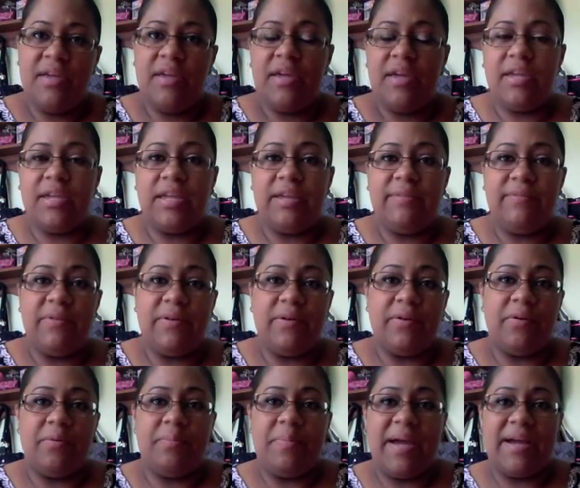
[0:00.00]
and giving
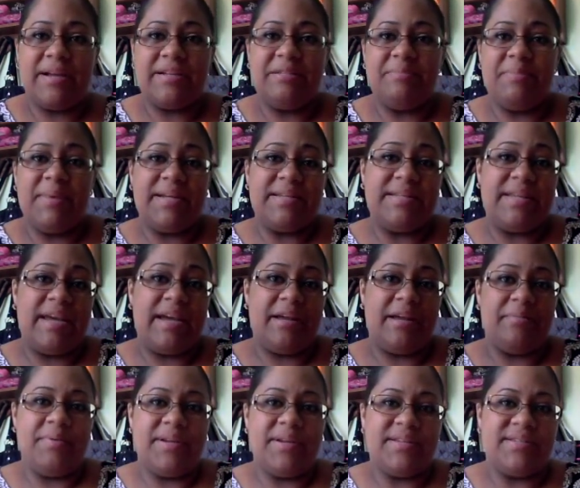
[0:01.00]
her back to my
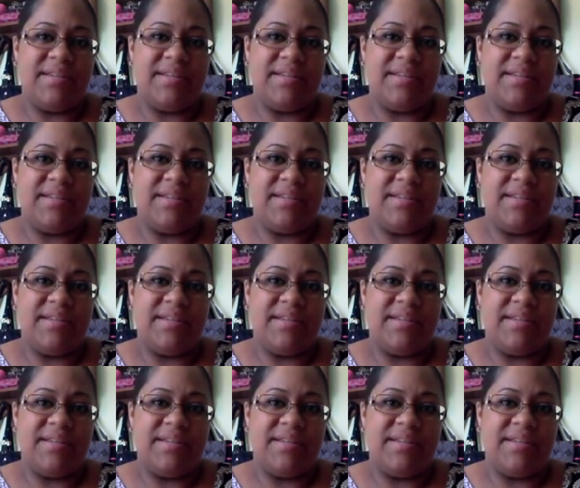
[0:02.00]
dad because